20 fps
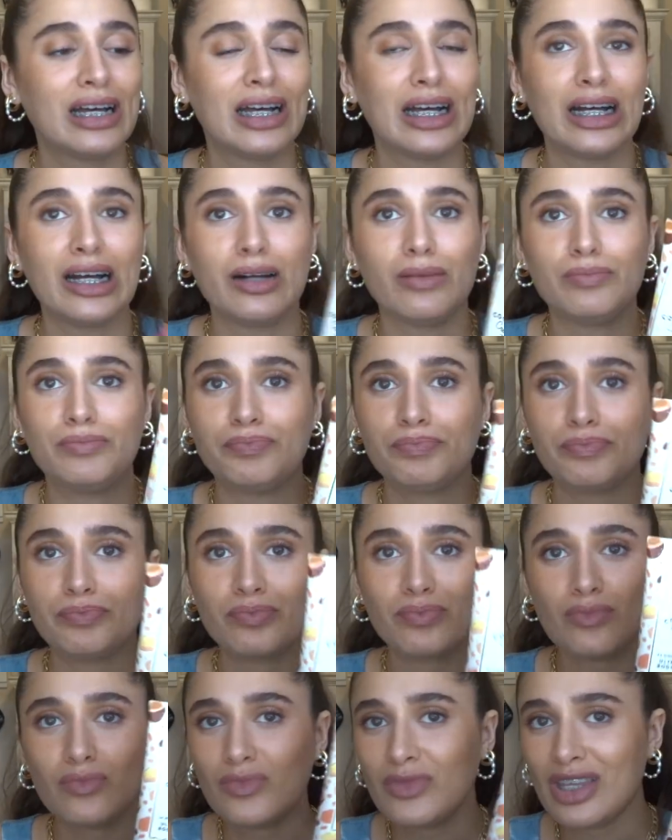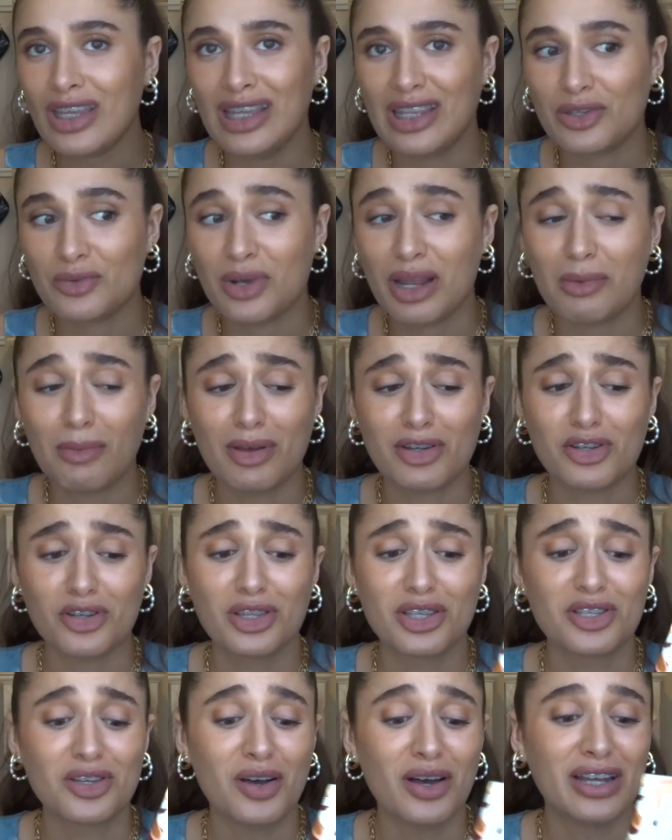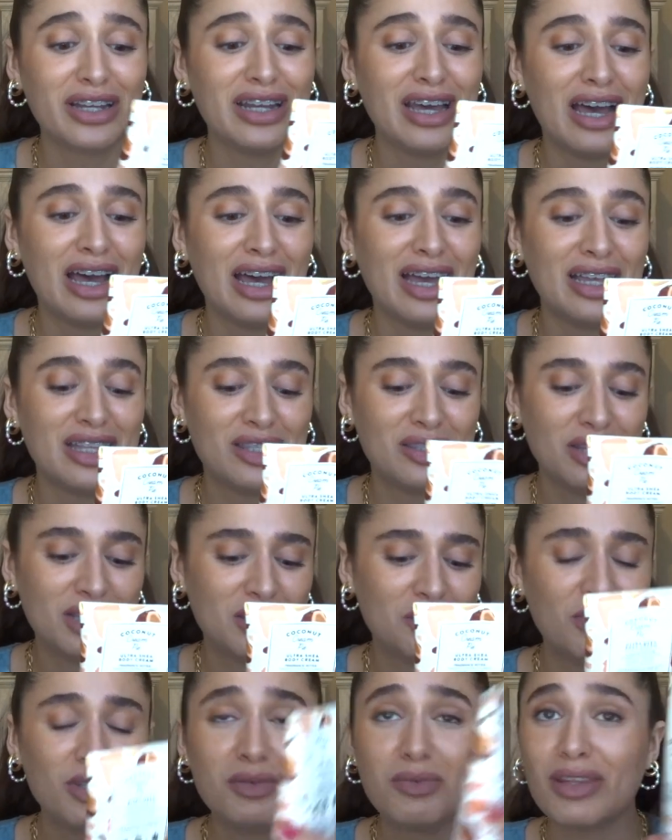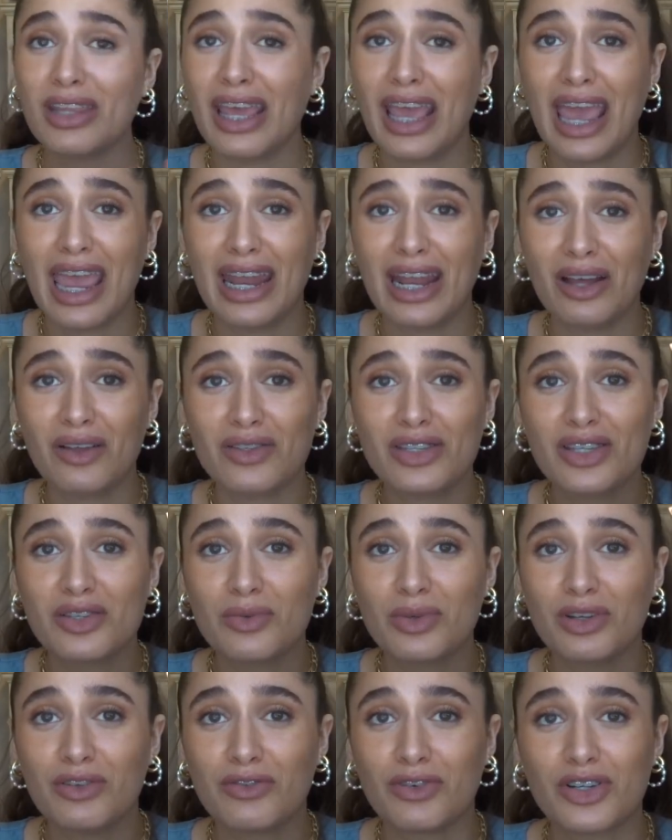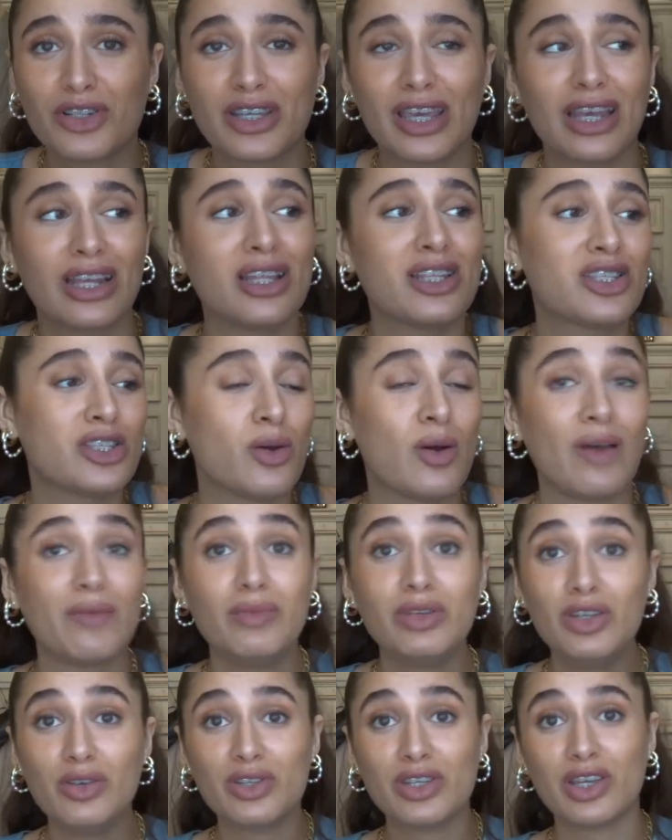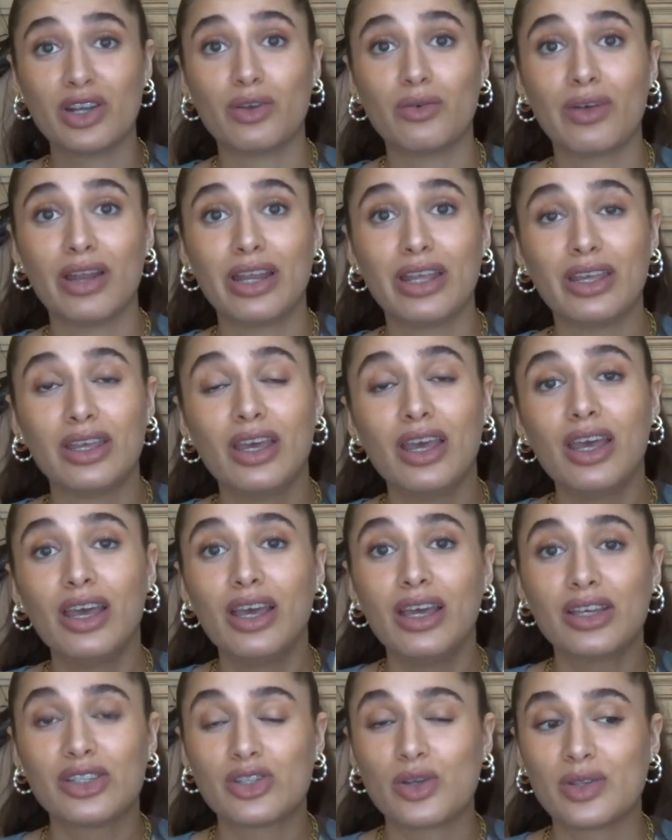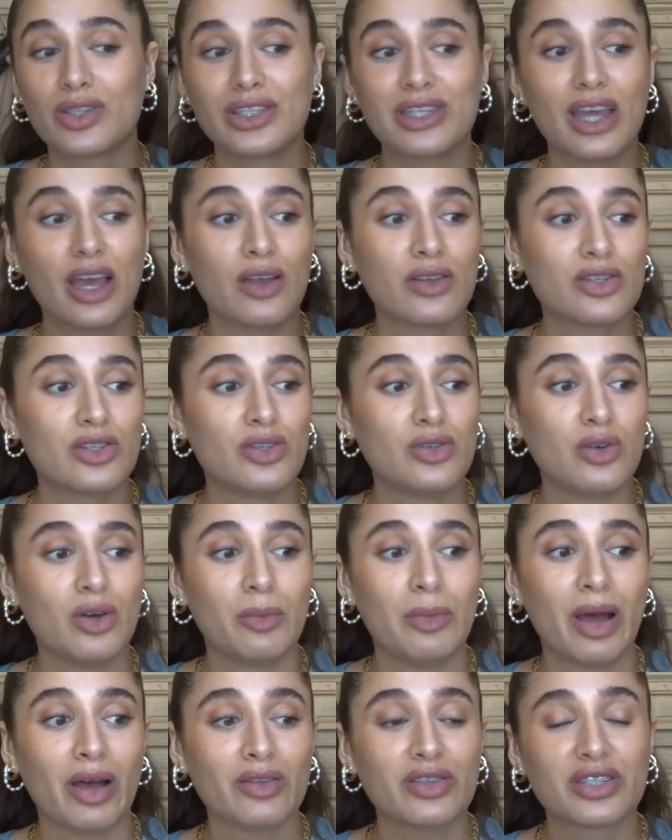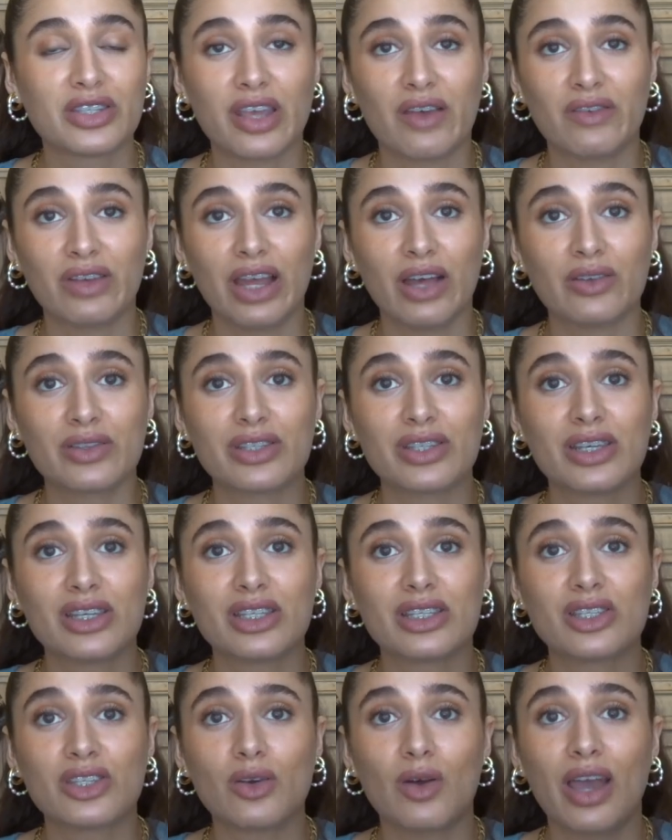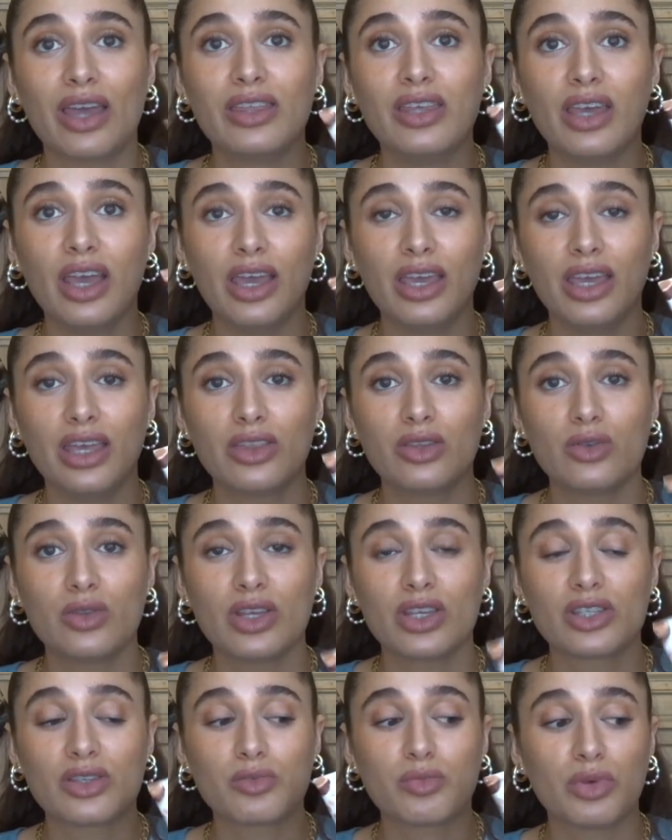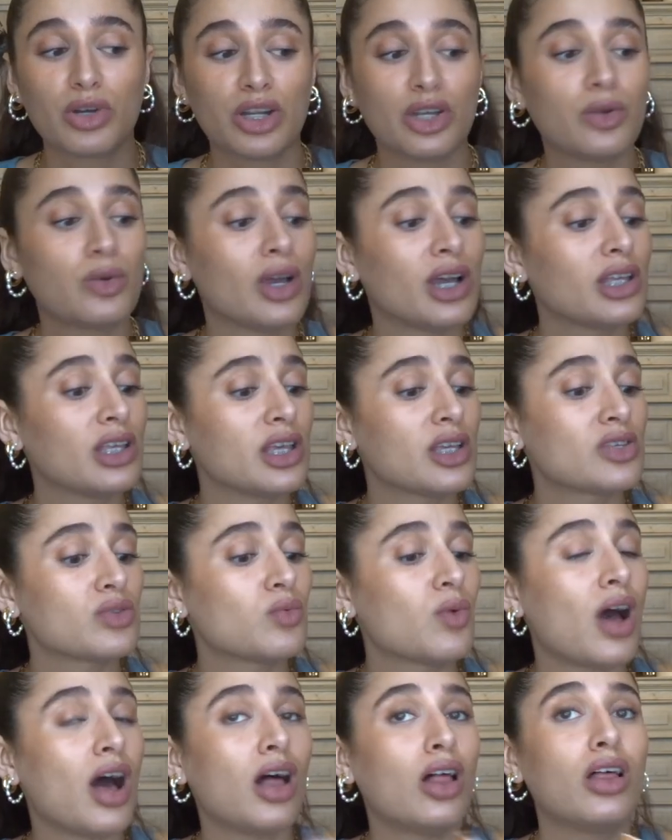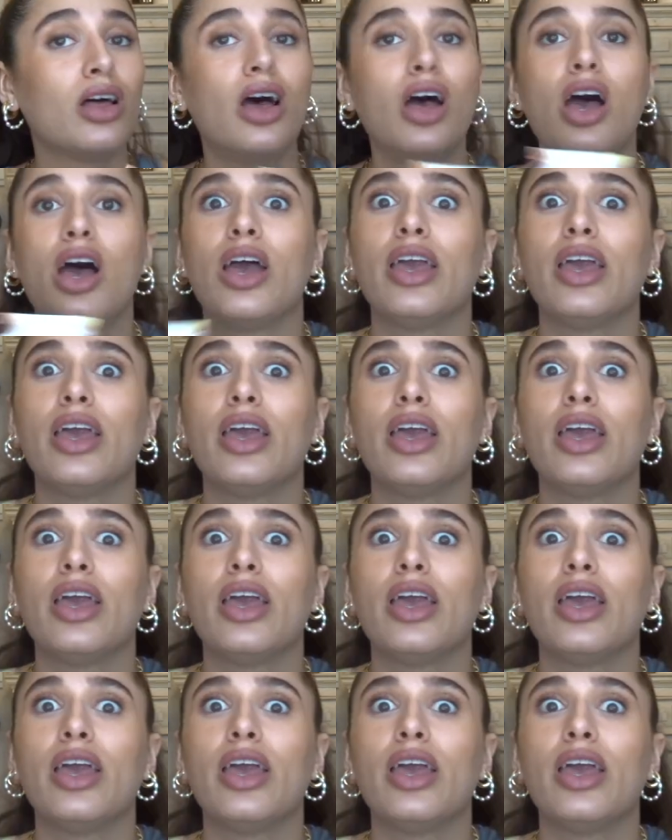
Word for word: That's what I measured this on. It's supposed to be like 8 ounces when you first get it, so I've been using it already, so it's down to about 7 ounces, so I think I can get through this pretty quickly as well.